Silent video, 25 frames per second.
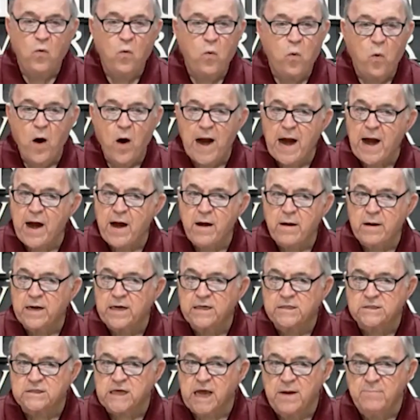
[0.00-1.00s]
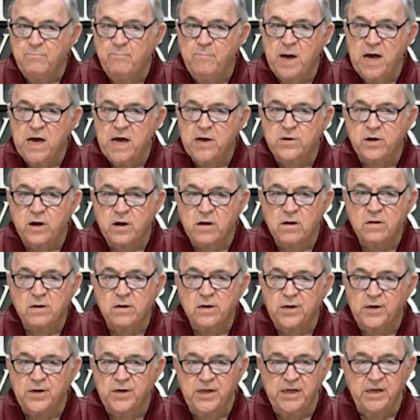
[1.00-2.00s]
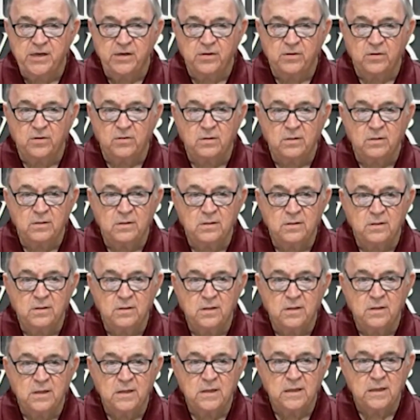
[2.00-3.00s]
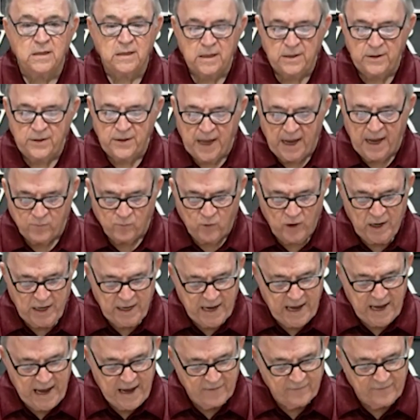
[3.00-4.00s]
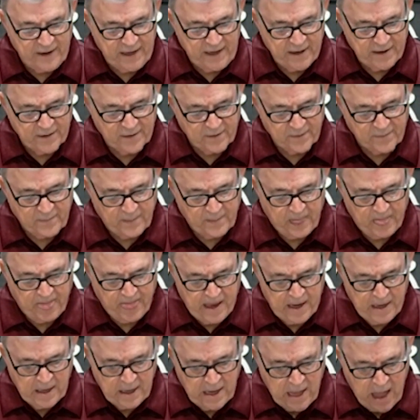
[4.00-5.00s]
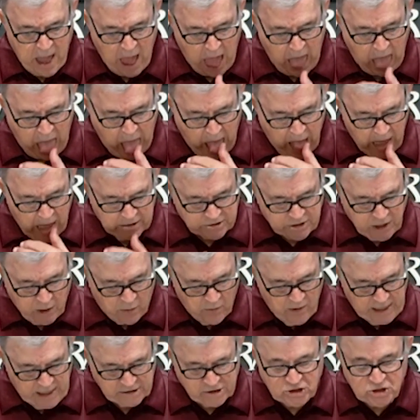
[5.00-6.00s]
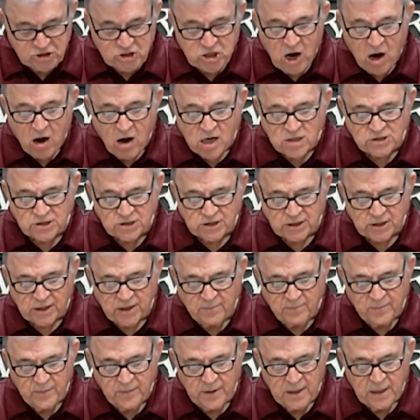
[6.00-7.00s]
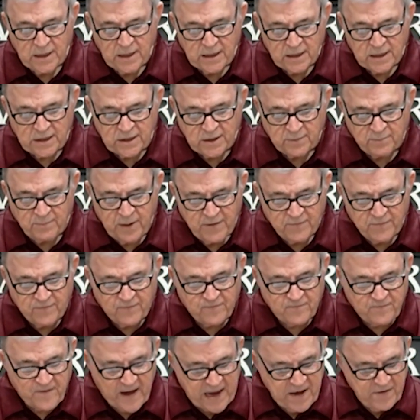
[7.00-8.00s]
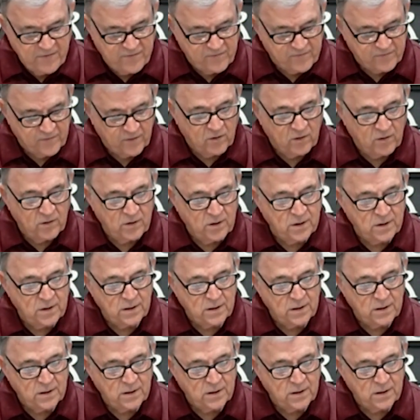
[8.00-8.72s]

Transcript: where is a better deal than we have here? So he's charging them to be faithful